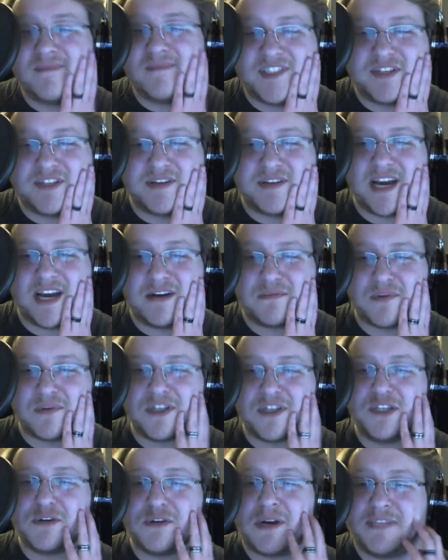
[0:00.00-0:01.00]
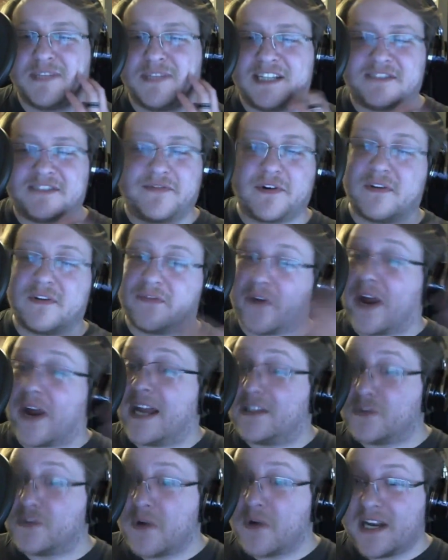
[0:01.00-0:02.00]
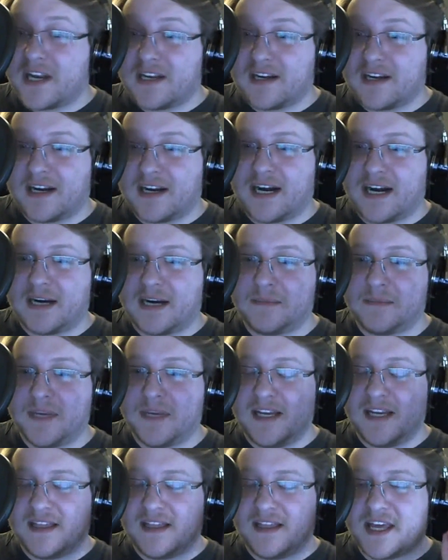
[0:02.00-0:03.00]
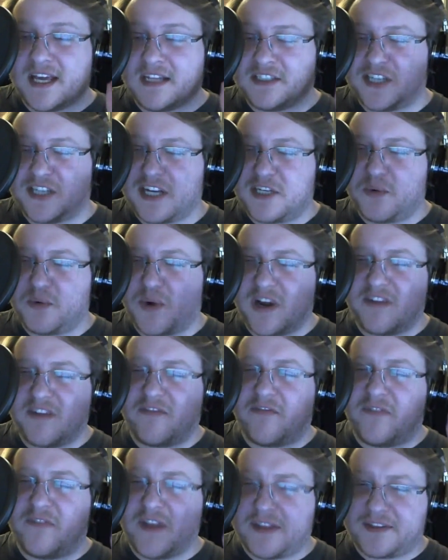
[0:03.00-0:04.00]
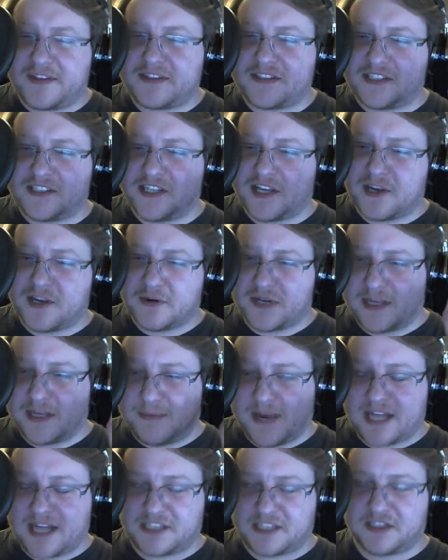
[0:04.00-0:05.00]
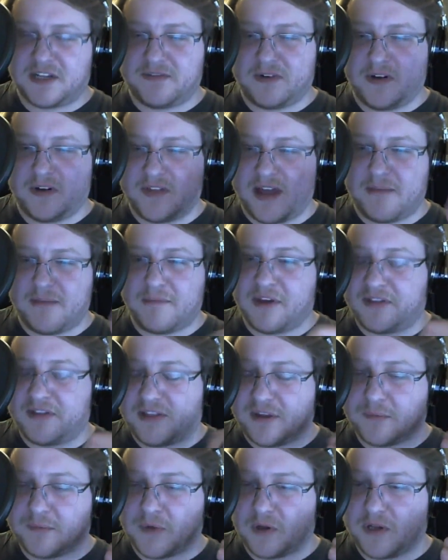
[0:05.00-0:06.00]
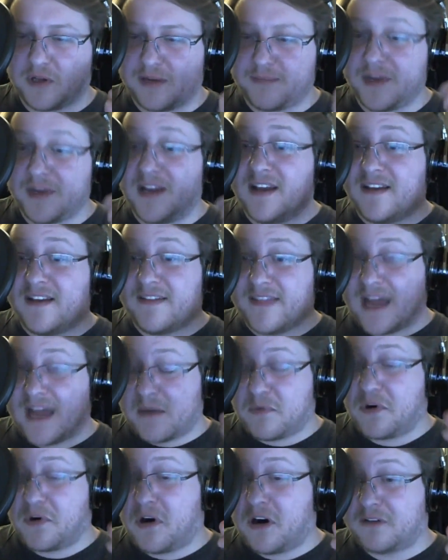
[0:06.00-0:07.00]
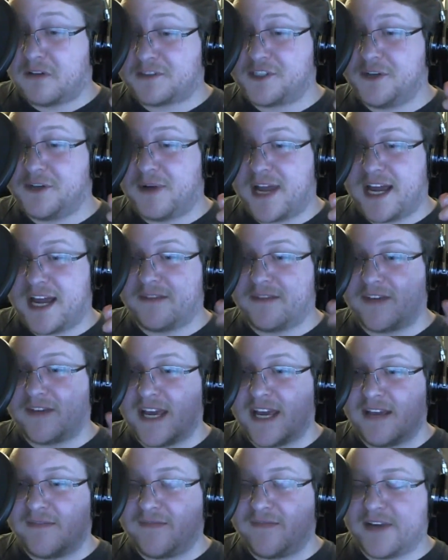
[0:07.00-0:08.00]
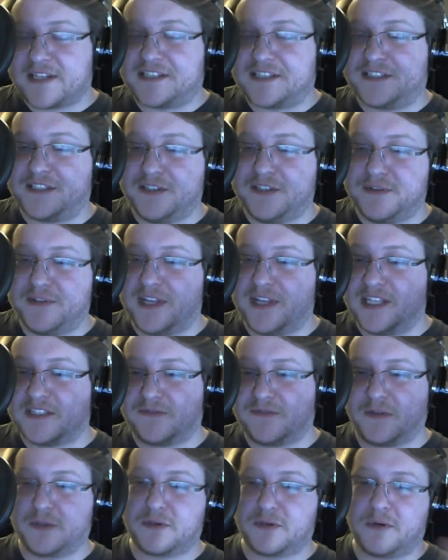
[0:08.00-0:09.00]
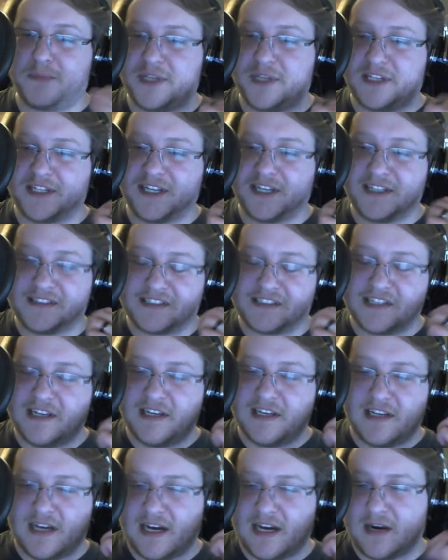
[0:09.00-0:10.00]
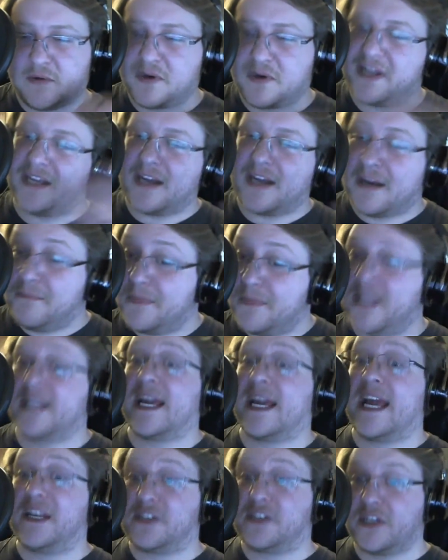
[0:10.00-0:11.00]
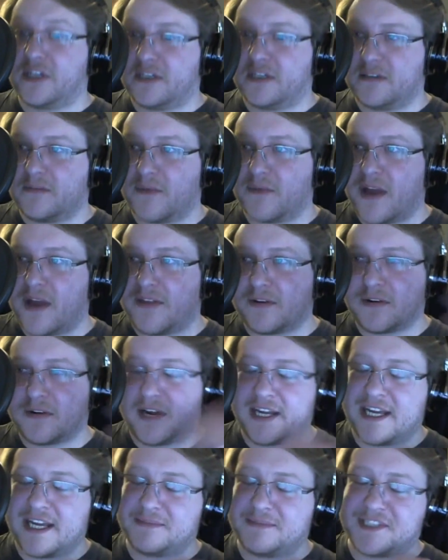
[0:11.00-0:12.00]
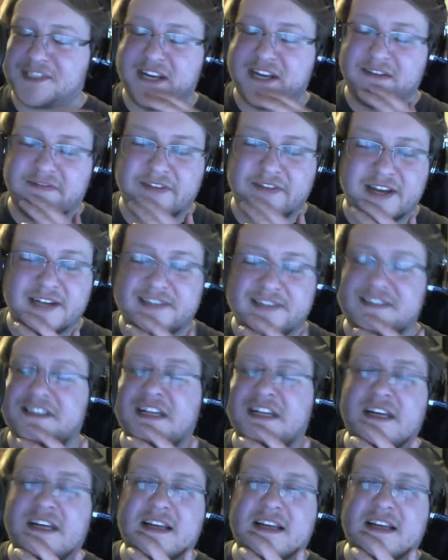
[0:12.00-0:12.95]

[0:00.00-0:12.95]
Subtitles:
So yeah, run your updates for Android. The January 5th security patch level, that monthly roll-up, that will also have a fix to these vulnerabilities, or a mitigation, rather. I keep saying fix.